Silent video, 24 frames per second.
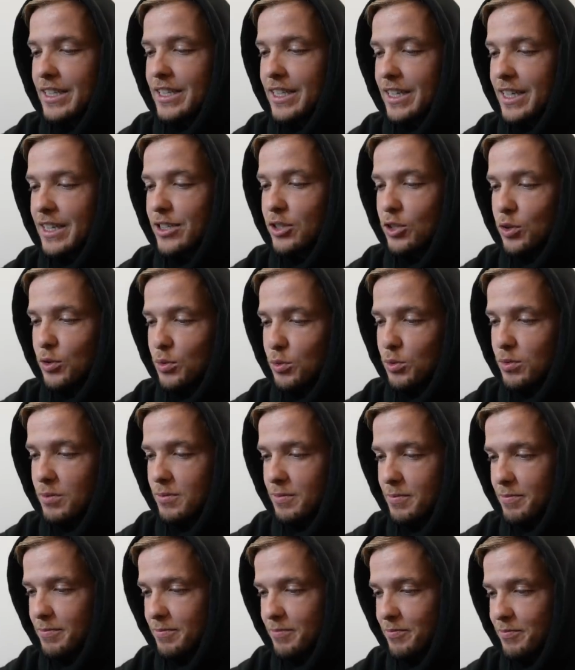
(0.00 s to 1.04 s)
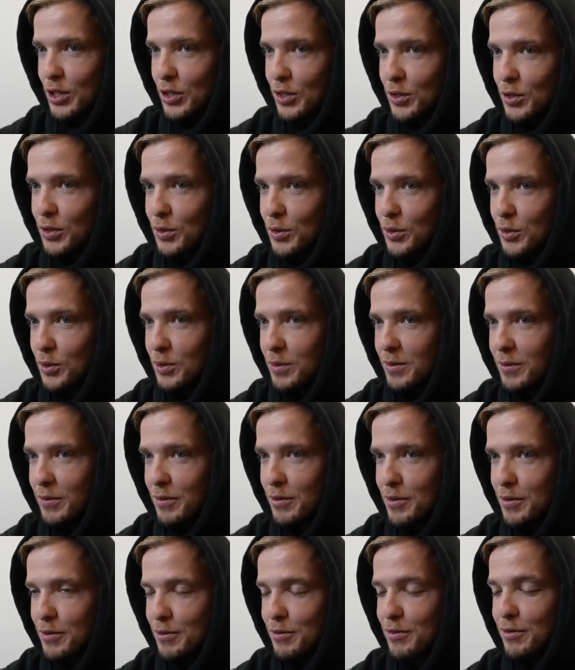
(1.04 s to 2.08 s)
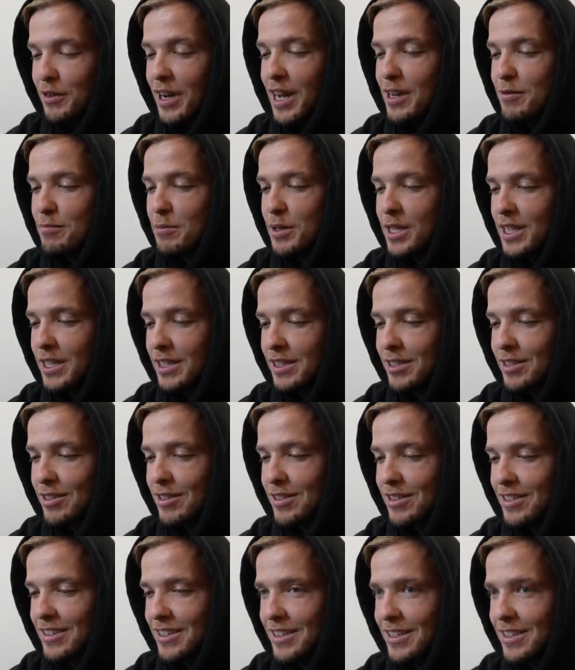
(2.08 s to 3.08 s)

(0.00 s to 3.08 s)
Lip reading: dare you to do 5 minutes